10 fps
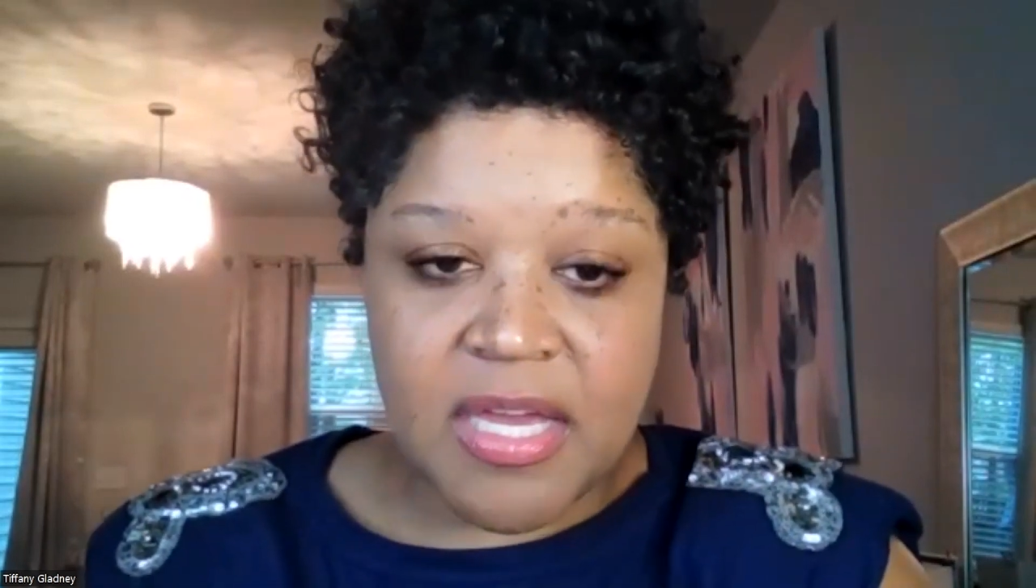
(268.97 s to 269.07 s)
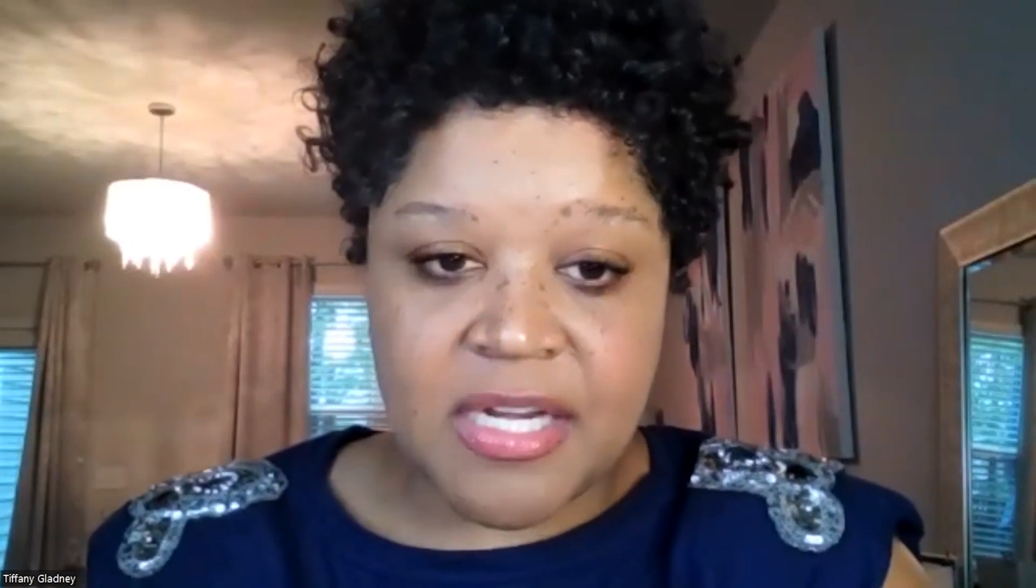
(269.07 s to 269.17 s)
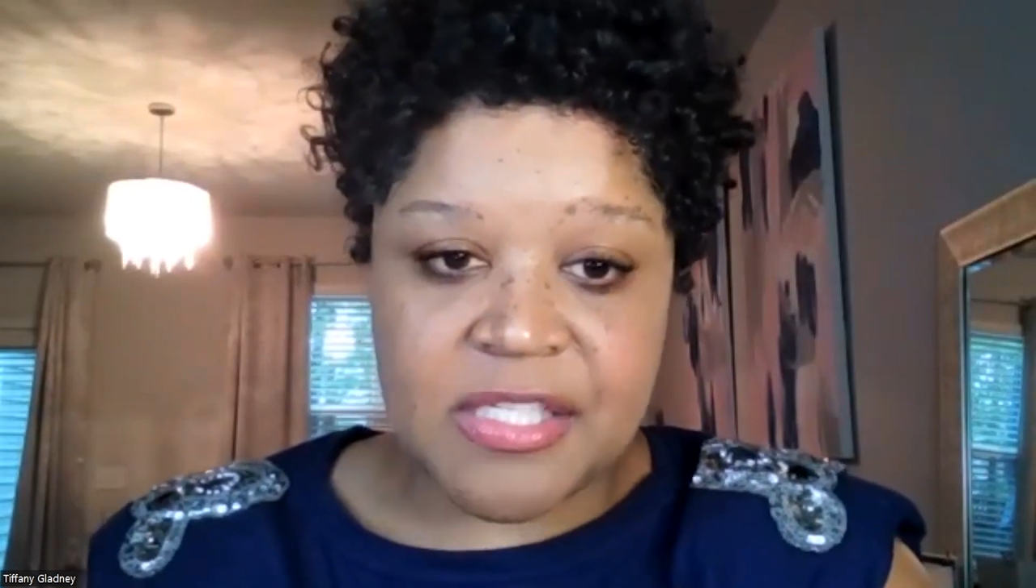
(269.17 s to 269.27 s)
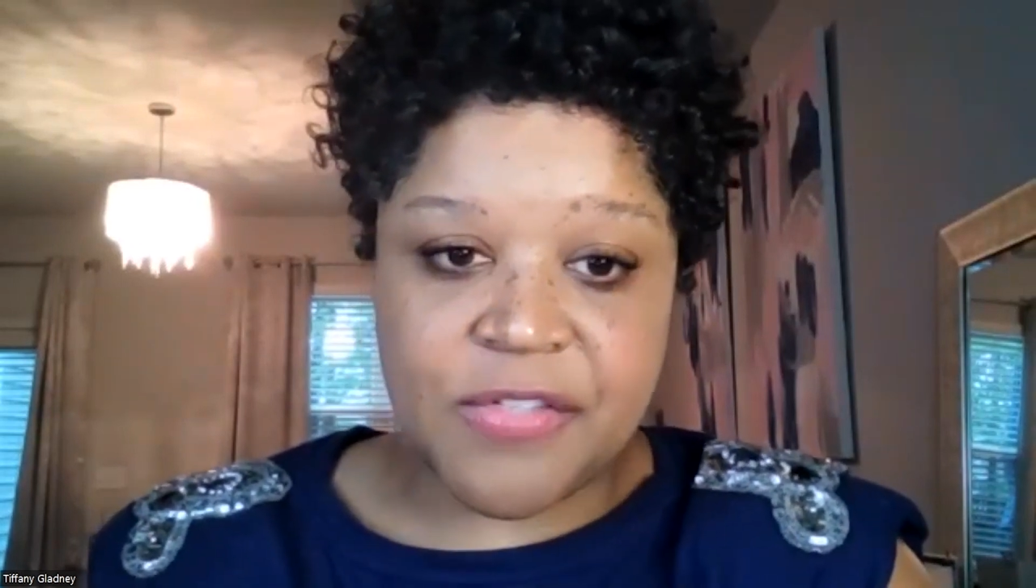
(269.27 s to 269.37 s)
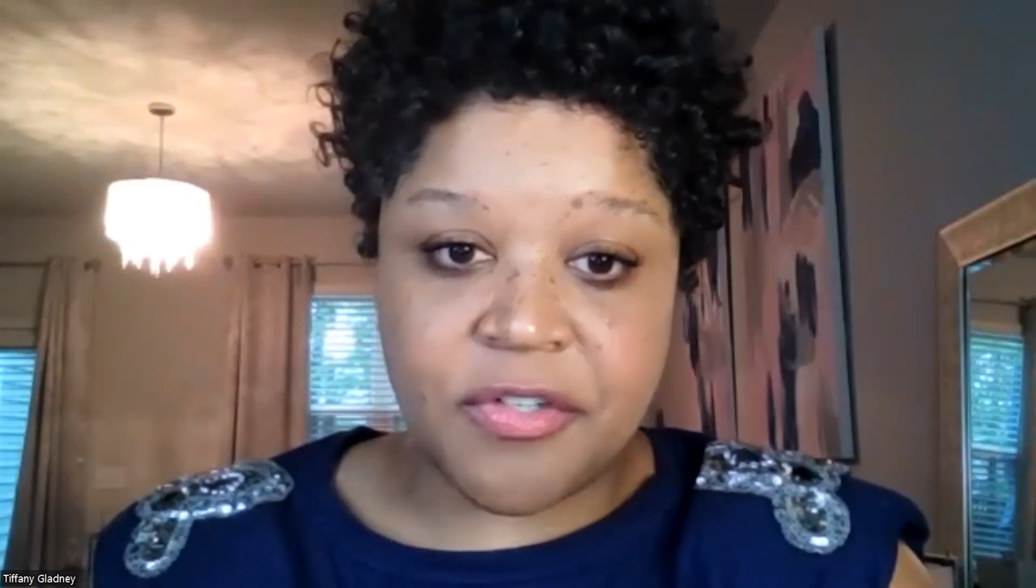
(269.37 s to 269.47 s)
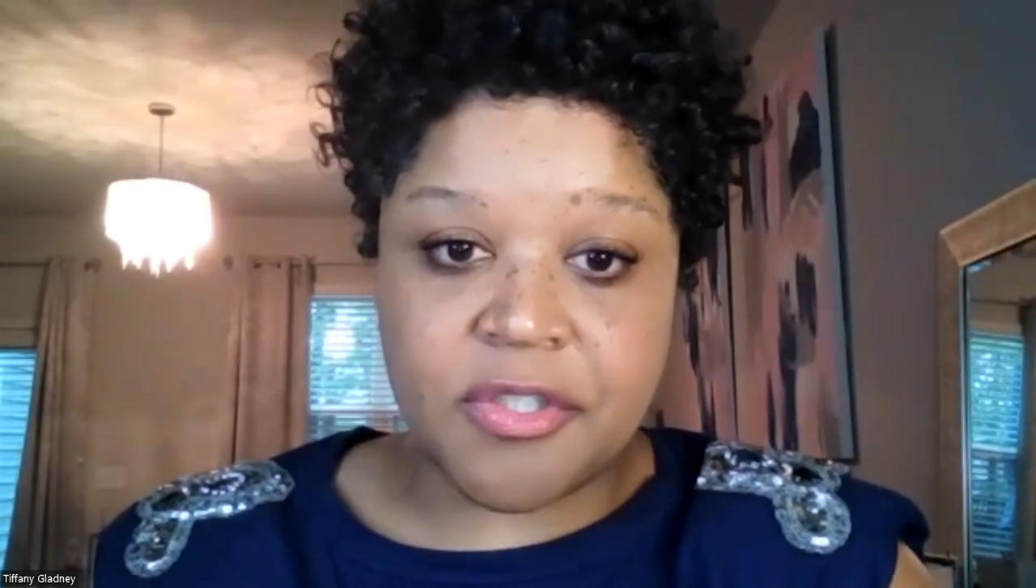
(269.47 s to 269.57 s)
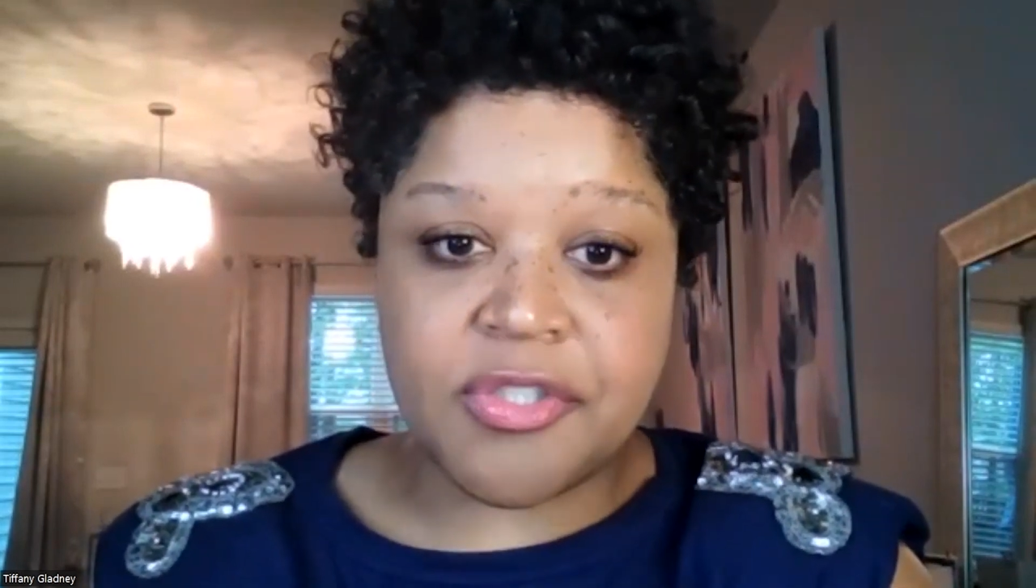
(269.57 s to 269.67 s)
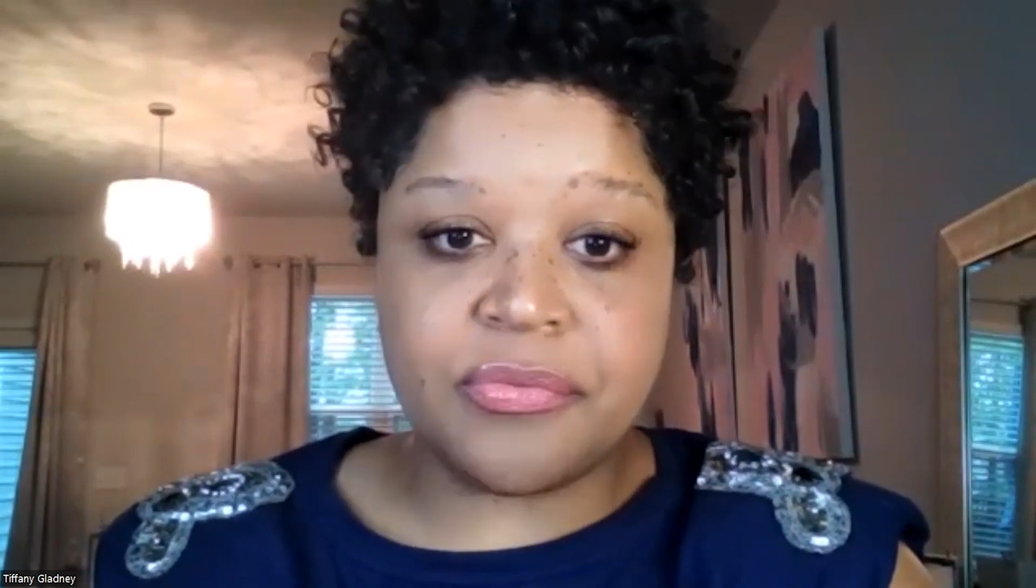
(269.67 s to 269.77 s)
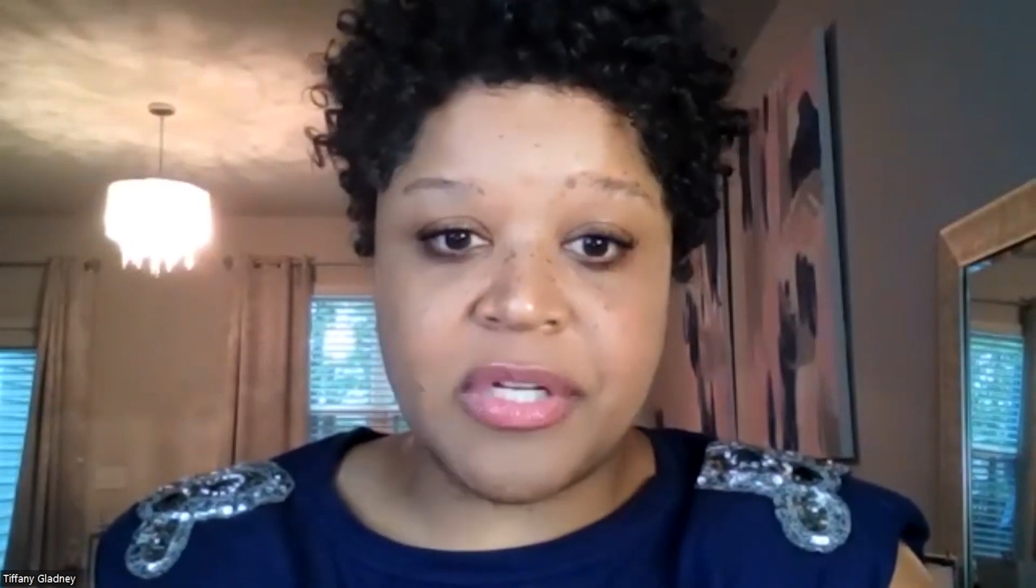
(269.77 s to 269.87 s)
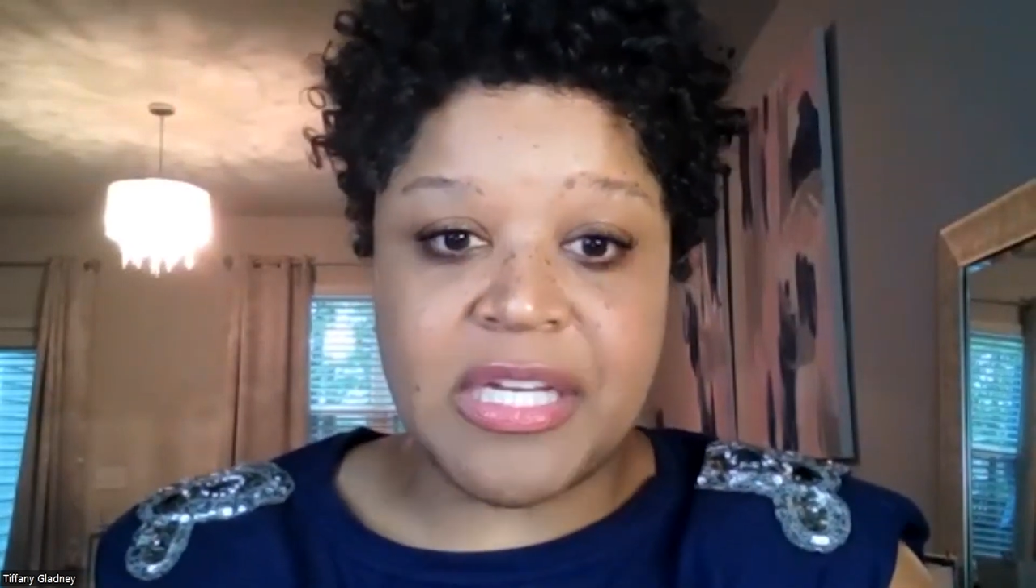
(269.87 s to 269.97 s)
and its
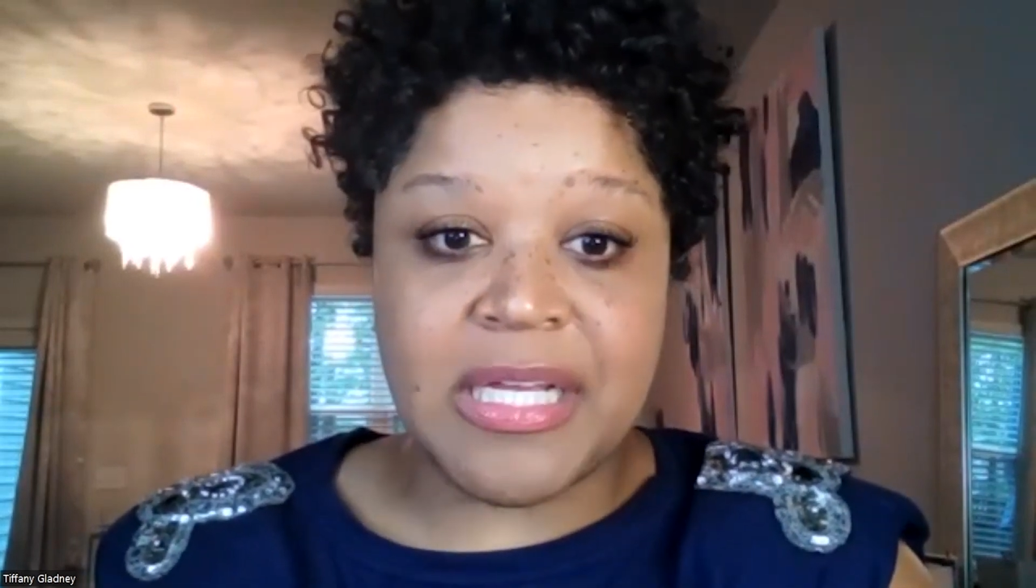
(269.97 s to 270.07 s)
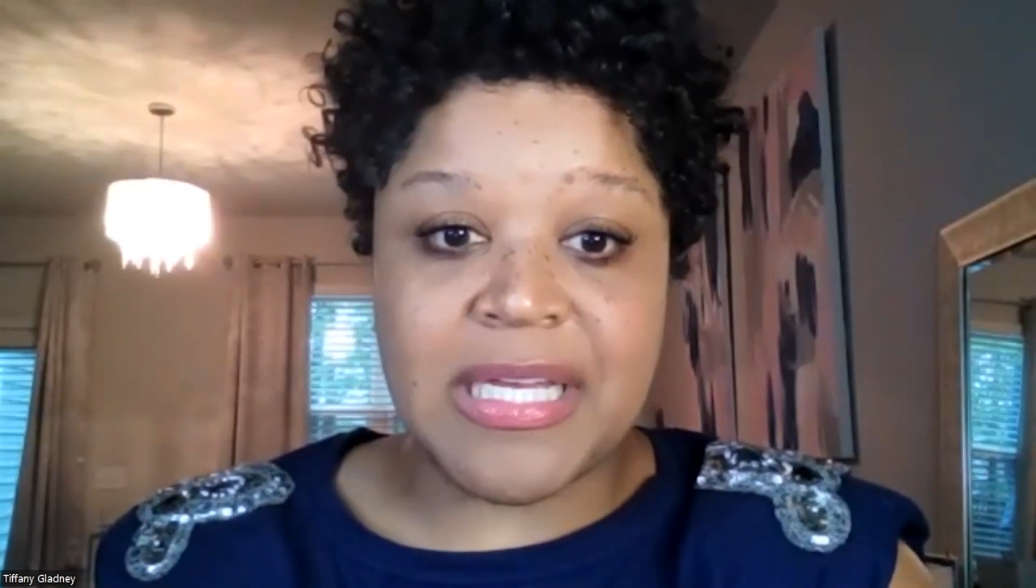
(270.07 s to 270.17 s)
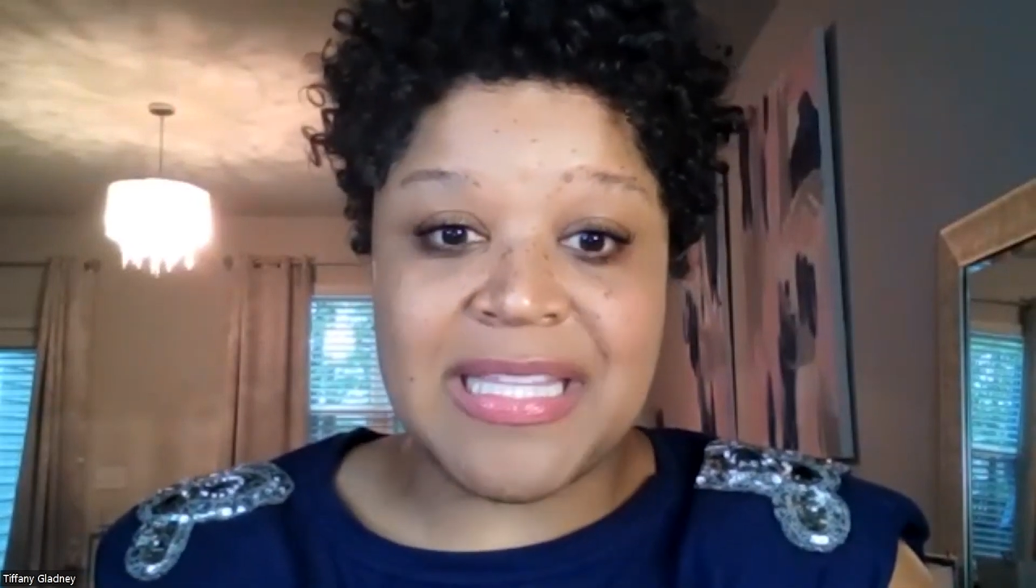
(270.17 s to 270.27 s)
first reading